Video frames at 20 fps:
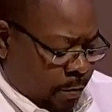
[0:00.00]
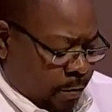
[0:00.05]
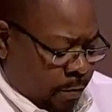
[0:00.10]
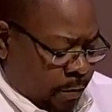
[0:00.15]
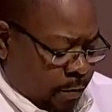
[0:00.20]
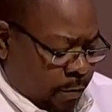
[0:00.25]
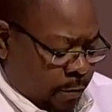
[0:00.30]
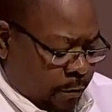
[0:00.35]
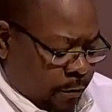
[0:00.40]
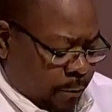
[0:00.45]

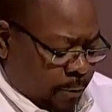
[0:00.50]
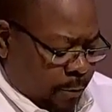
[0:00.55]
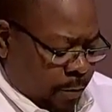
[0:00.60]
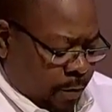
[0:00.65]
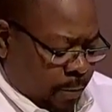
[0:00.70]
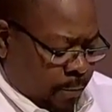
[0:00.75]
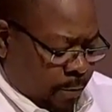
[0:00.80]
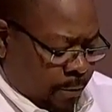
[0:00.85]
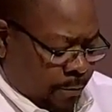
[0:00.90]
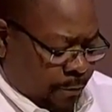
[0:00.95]
in
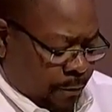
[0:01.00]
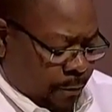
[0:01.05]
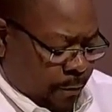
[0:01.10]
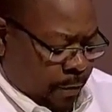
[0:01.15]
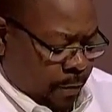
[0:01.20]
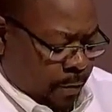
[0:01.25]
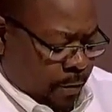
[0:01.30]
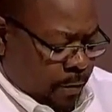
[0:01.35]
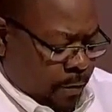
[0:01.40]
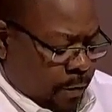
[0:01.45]
Zimbabwe.
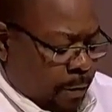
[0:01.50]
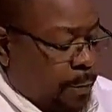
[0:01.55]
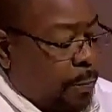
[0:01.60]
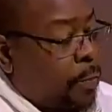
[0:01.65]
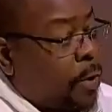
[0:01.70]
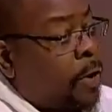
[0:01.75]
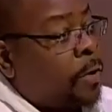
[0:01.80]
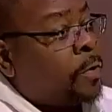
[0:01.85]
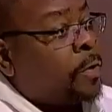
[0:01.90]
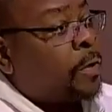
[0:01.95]
The
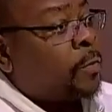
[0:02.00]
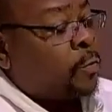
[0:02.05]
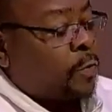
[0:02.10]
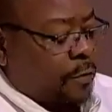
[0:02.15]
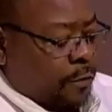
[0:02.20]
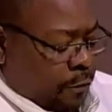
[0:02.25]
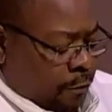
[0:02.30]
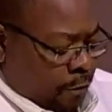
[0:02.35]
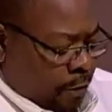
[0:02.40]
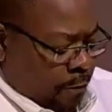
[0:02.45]
priority
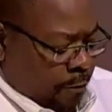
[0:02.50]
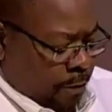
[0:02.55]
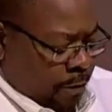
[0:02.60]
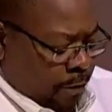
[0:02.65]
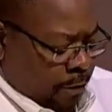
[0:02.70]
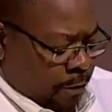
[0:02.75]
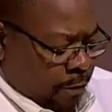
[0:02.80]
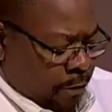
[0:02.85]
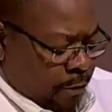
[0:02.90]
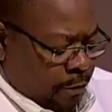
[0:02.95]
was
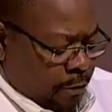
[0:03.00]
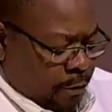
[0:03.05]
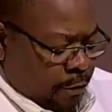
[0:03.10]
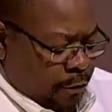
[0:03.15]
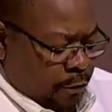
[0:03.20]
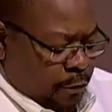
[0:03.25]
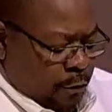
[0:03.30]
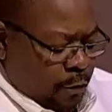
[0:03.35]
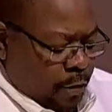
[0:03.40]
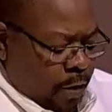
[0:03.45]
traveling
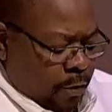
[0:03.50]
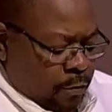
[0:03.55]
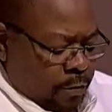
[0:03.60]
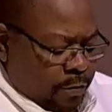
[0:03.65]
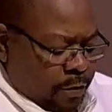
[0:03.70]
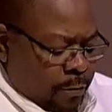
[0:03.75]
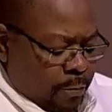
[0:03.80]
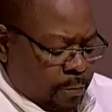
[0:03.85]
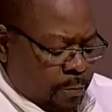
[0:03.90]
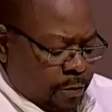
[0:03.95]
to
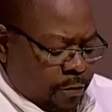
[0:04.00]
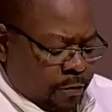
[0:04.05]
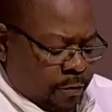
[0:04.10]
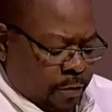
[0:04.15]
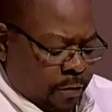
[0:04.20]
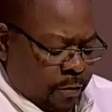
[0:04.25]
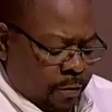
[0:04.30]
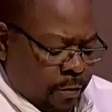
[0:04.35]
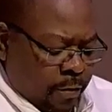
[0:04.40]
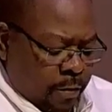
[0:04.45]
Arnoldine
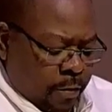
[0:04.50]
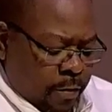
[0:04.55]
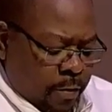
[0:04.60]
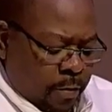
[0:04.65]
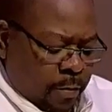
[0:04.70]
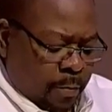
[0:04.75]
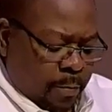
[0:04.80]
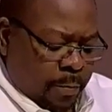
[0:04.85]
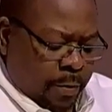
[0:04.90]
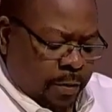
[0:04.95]
Mission,
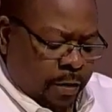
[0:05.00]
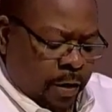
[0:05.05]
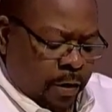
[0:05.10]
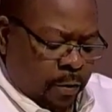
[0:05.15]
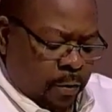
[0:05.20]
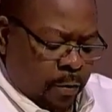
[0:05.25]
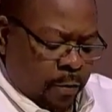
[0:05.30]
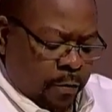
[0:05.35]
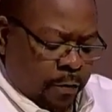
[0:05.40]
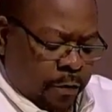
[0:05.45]
but
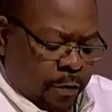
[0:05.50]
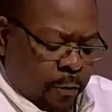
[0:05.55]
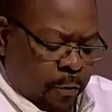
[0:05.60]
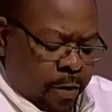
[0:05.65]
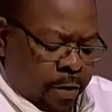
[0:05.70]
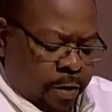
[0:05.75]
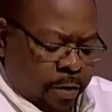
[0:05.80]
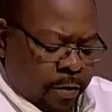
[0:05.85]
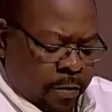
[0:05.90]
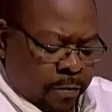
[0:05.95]
along the
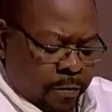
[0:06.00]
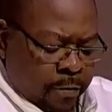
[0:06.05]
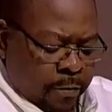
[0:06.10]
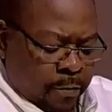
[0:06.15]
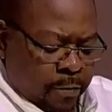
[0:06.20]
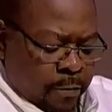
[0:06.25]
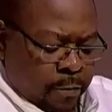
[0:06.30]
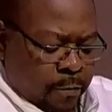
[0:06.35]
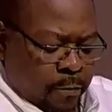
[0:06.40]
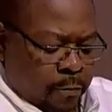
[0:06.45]
way,
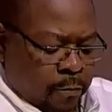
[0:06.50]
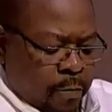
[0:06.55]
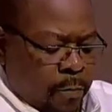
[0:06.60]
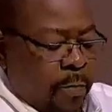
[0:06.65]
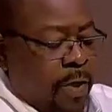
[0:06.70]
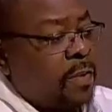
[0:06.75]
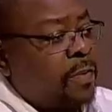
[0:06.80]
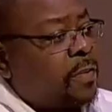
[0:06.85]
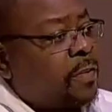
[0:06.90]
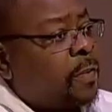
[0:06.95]
we
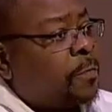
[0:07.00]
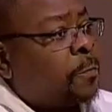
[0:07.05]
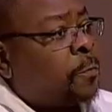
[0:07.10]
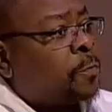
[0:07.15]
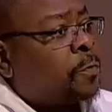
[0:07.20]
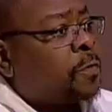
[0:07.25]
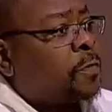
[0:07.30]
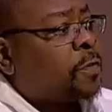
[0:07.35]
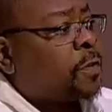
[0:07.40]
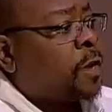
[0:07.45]
made
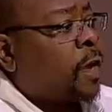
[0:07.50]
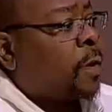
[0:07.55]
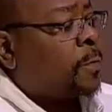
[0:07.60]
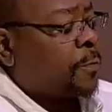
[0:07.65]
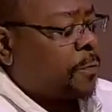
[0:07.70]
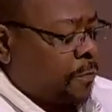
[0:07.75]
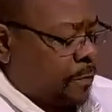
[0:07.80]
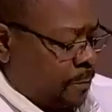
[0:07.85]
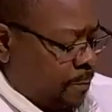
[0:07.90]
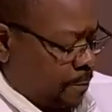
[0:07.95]
several
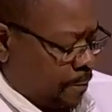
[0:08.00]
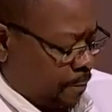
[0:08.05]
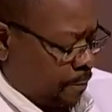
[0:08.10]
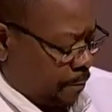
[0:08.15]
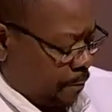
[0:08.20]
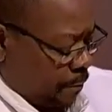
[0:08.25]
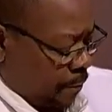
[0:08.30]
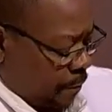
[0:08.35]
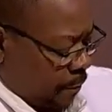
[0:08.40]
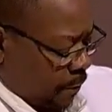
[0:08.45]
stops
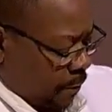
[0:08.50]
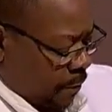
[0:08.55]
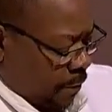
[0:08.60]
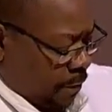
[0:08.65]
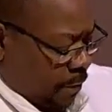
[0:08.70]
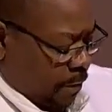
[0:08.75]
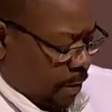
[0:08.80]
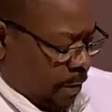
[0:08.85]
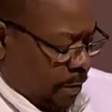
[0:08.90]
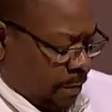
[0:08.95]

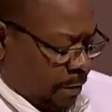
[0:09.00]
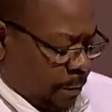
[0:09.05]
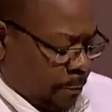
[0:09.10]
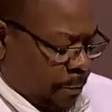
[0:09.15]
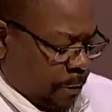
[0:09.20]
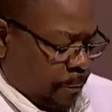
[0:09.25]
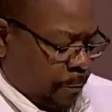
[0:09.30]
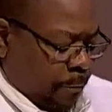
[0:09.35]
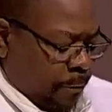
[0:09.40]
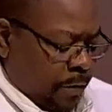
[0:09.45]
at
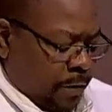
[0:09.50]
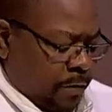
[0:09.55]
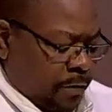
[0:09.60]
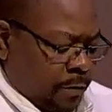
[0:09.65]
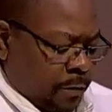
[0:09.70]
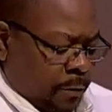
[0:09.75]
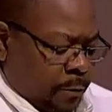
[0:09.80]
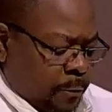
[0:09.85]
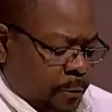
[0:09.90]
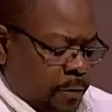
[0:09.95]
different
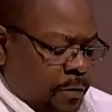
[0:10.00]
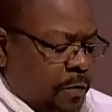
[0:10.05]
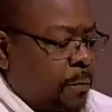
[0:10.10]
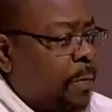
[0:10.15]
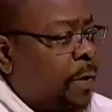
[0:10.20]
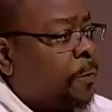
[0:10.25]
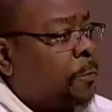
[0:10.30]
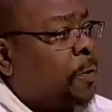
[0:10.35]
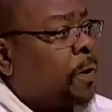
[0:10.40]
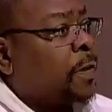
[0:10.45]
villages,
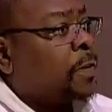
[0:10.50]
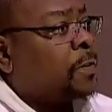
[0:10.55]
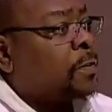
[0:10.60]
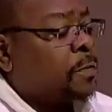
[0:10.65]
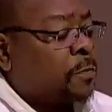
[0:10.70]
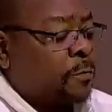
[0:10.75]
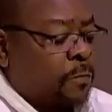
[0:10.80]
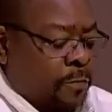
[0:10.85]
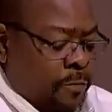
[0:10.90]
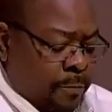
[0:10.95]
visiting my
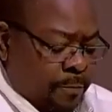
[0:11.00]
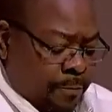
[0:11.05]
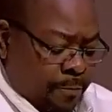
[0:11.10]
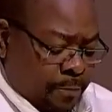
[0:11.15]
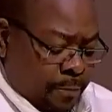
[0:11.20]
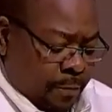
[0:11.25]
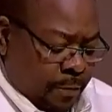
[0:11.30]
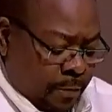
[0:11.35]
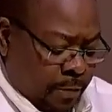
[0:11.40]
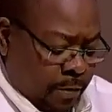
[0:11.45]
relatives
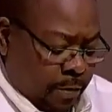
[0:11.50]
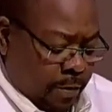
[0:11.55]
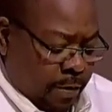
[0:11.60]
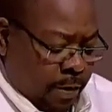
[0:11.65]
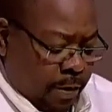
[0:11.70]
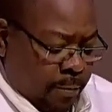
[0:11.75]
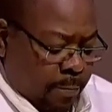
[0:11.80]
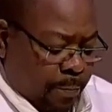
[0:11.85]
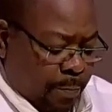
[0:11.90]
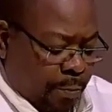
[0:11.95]

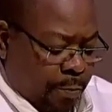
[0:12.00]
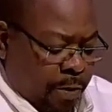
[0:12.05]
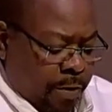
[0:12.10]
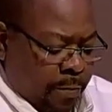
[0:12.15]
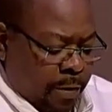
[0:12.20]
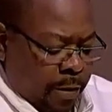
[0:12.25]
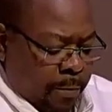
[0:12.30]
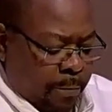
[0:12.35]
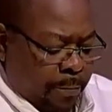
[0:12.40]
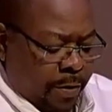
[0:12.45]
and
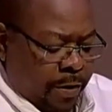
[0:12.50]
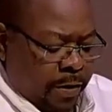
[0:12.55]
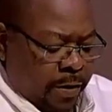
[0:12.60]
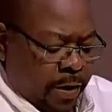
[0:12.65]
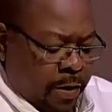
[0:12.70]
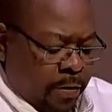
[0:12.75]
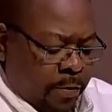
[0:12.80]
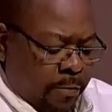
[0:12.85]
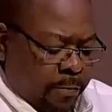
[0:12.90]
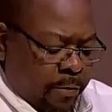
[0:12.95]

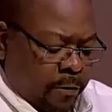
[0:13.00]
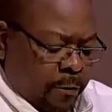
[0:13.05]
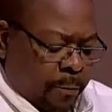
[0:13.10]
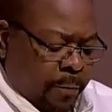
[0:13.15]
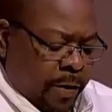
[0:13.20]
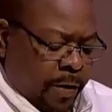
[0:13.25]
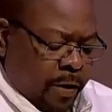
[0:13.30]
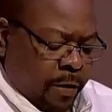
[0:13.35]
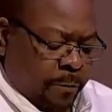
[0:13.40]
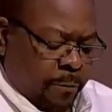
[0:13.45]
paying our
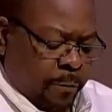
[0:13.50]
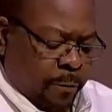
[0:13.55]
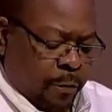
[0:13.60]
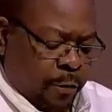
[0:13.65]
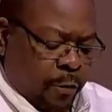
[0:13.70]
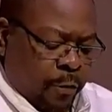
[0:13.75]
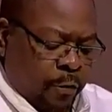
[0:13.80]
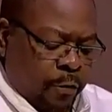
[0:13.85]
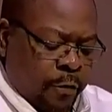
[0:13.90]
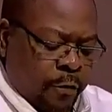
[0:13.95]
respect for
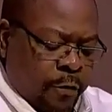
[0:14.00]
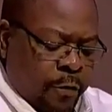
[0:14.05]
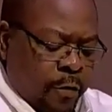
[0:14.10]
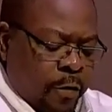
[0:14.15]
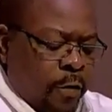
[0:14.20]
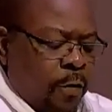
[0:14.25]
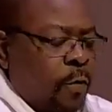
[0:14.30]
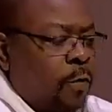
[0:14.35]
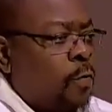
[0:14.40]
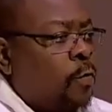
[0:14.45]
those
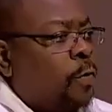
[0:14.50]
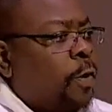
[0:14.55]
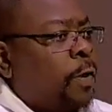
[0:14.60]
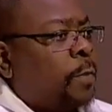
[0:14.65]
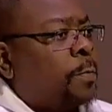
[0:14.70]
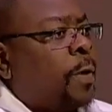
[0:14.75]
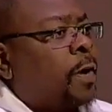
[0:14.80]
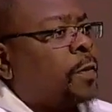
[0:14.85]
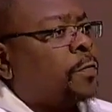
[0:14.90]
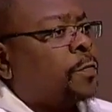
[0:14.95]
who
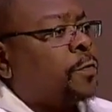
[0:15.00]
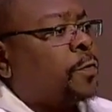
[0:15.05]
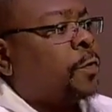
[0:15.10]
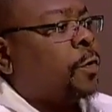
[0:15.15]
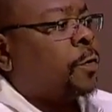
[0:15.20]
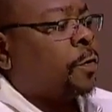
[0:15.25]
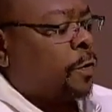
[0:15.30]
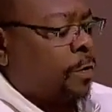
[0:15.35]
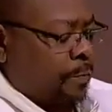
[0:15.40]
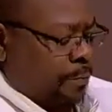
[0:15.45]
had passed on.